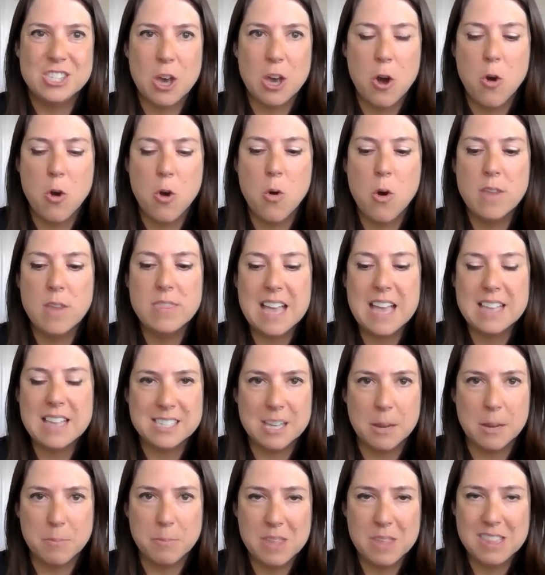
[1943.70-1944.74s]
So that's
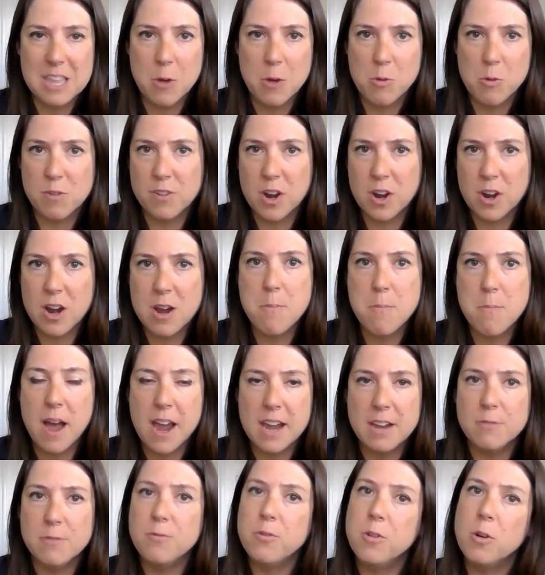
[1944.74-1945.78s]
something that we're very
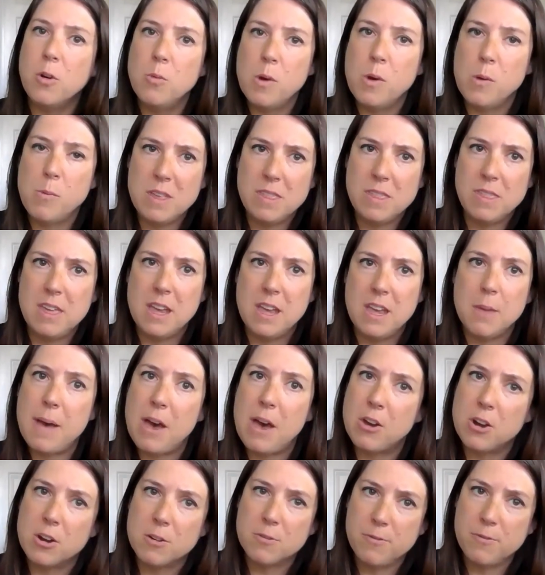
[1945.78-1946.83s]
mindful when we think
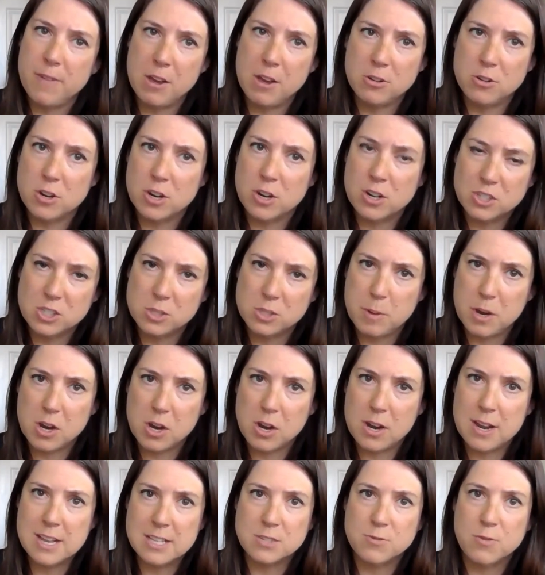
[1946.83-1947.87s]
about our founder
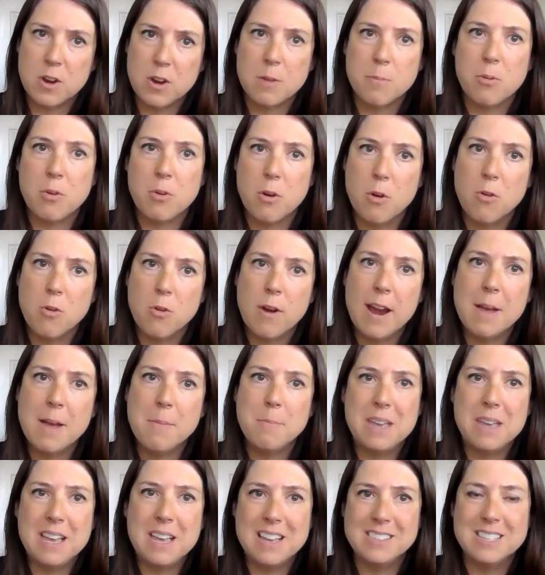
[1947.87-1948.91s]
experience for our
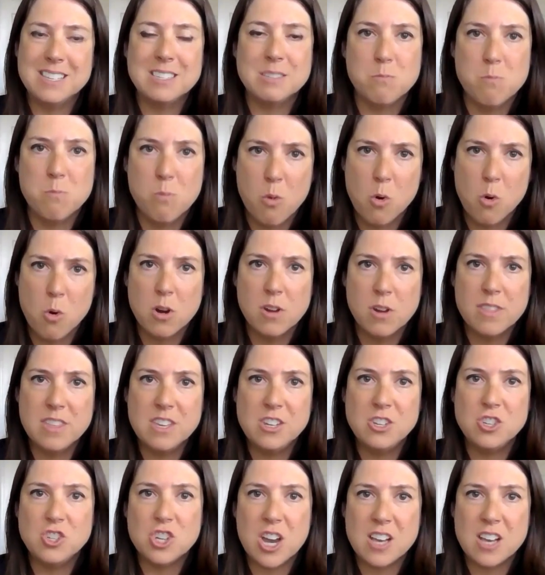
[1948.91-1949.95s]
program, because it's more
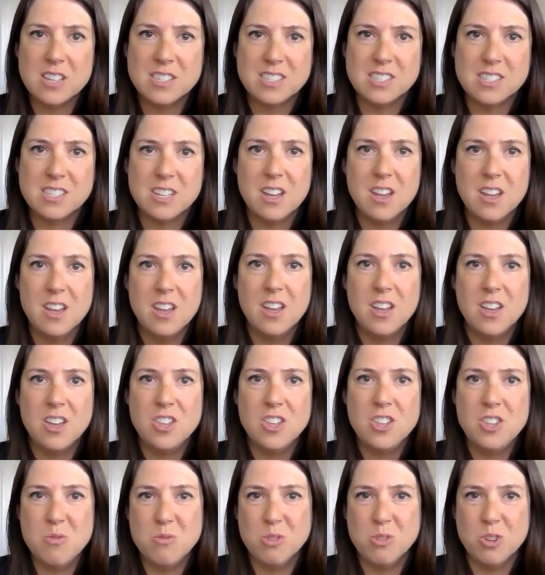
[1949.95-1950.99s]
than just
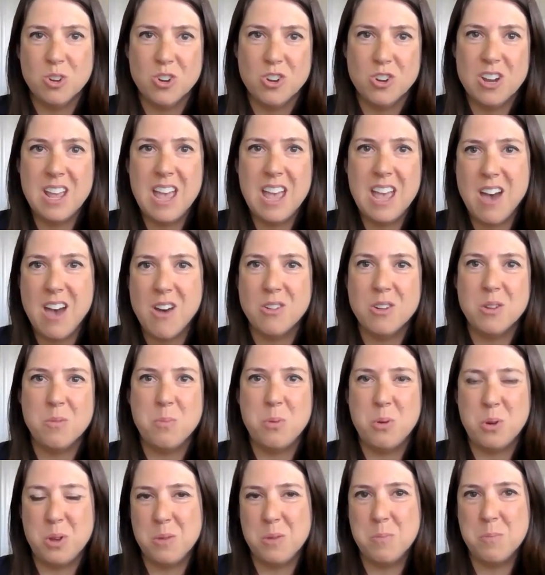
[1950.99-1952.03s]
you learning how to
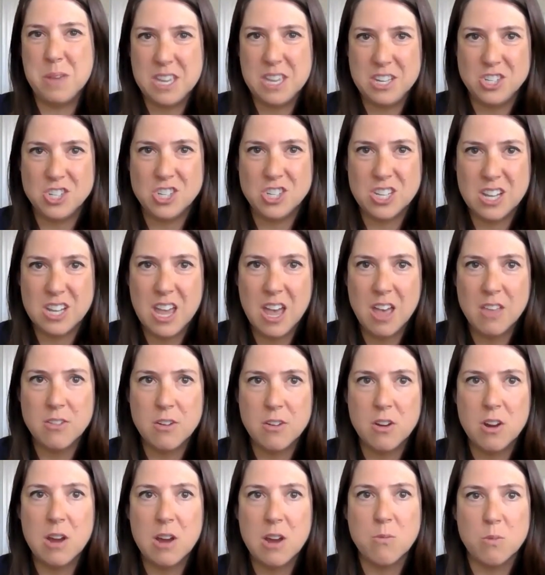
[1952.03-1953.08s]
put a pitch
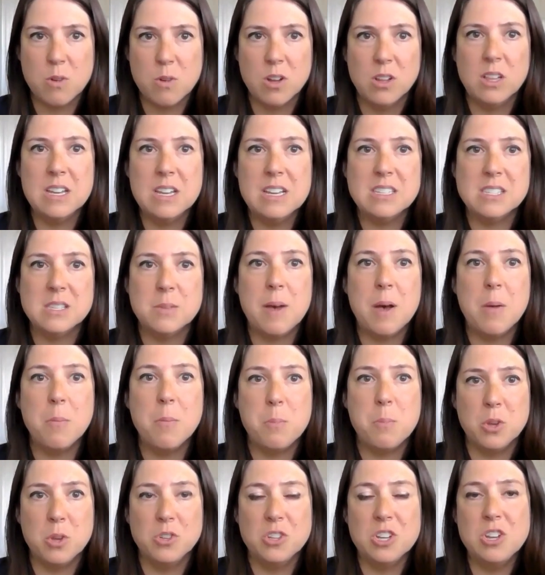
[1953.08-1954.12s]
together. It really is about
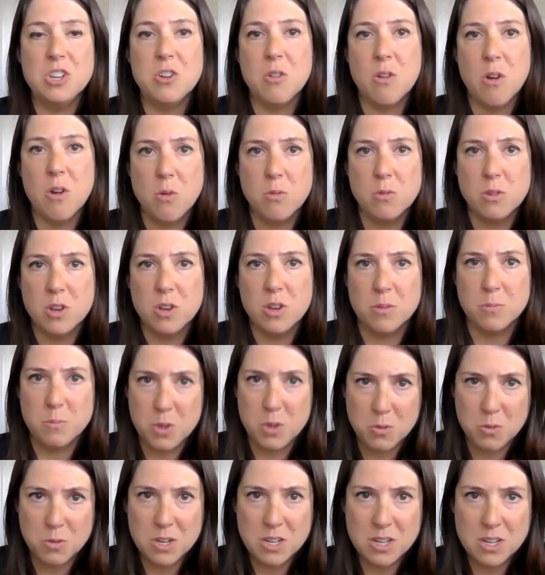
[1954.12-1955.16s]
building your own
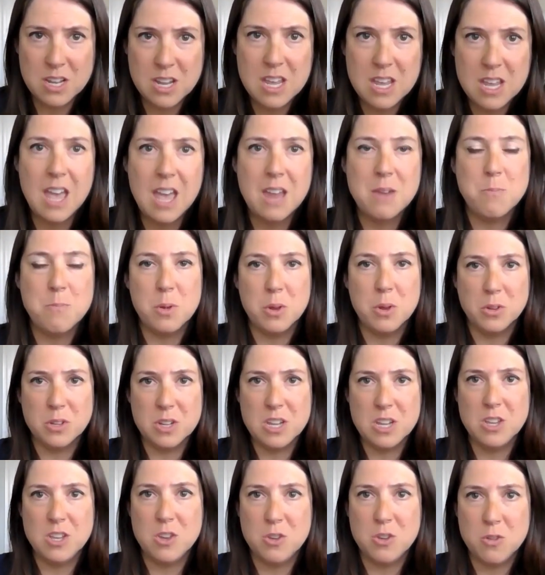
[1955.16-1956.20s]
community and
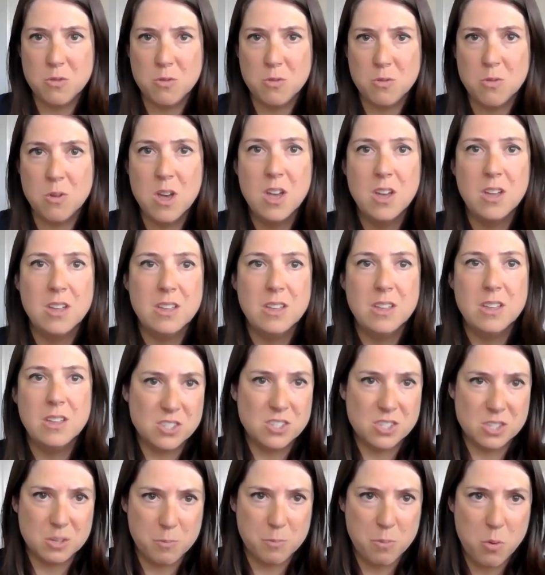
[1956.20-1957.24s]
building you the
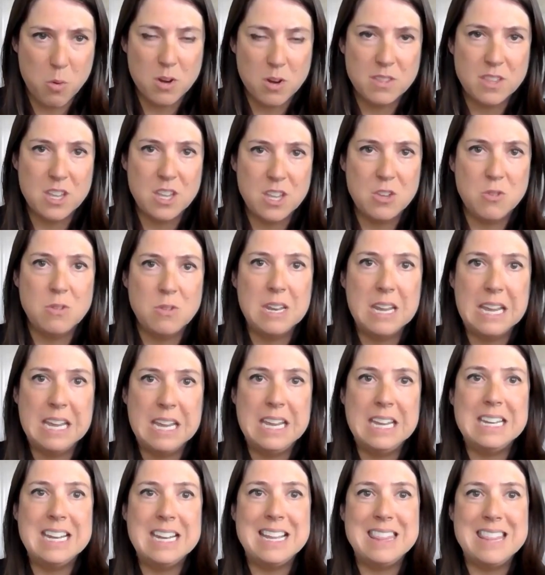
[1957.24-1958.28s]
support that you
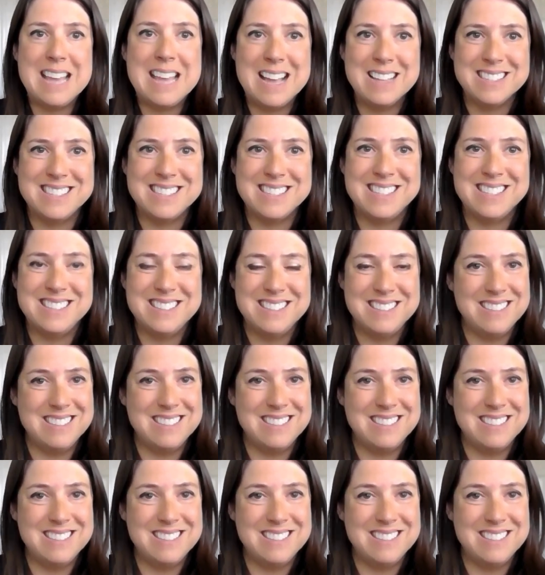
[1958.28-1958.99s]
need. And that's